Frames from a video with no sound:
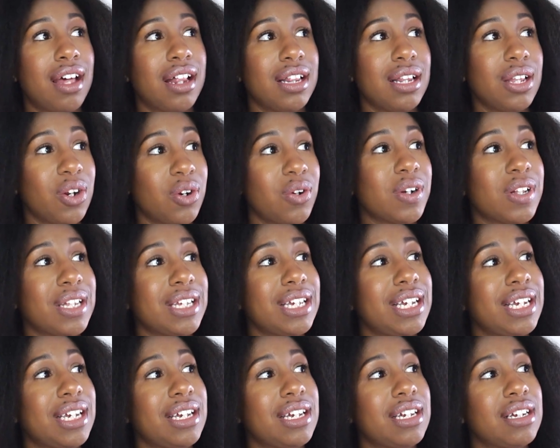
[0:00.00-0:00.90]

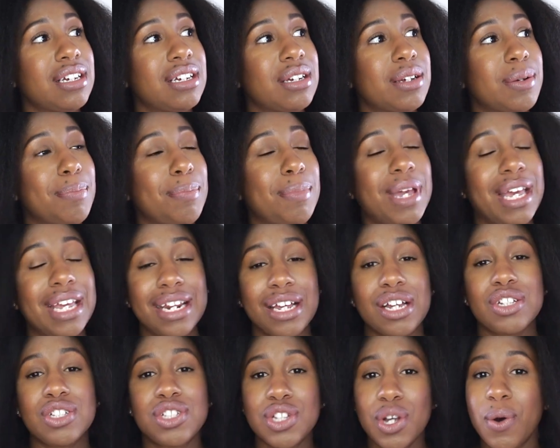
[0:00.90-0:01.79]
literally made
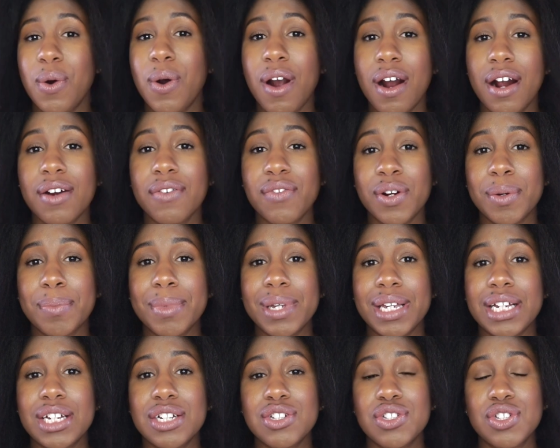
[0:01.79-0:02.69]
it so hard for
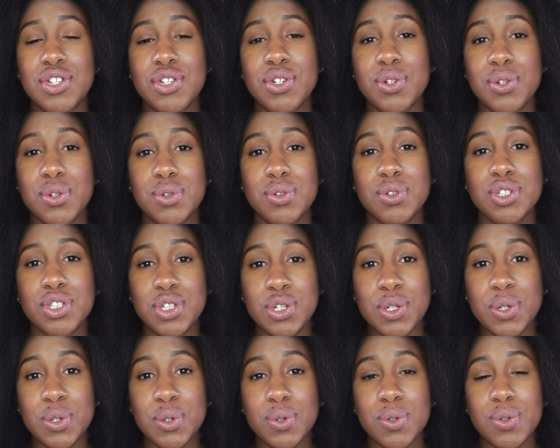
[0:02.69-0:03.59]
me to
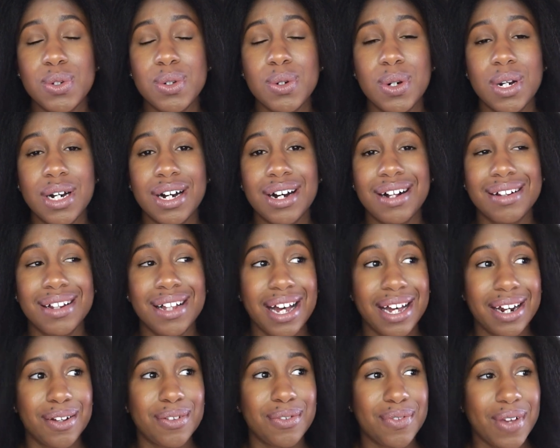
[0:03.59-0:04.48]
do a
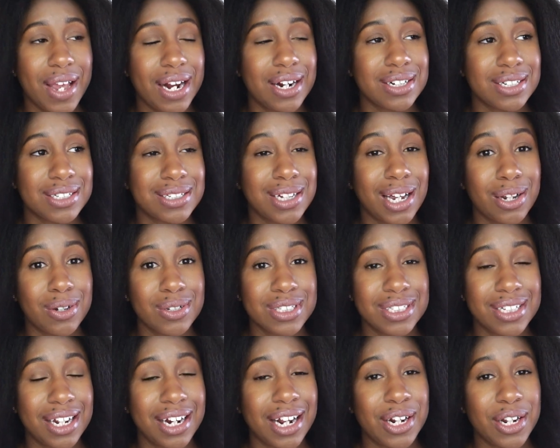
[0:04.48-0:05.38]
lot of
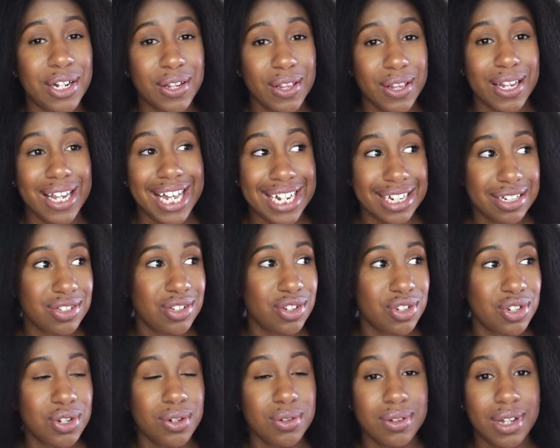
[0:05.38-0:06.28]
hairstyles that I like
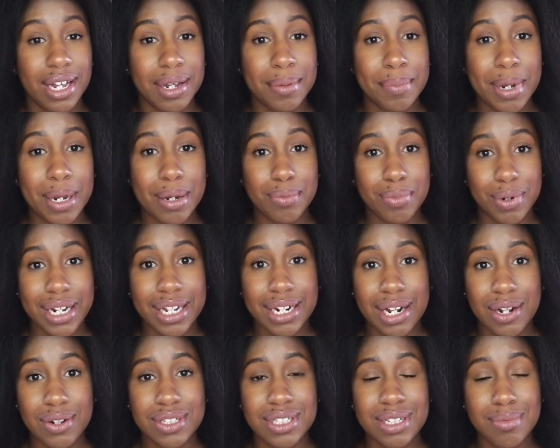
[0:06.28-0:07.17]
to do, like my
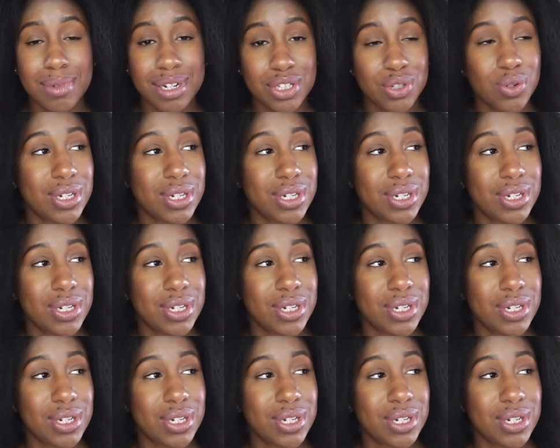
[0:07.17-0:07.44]
braid outs and my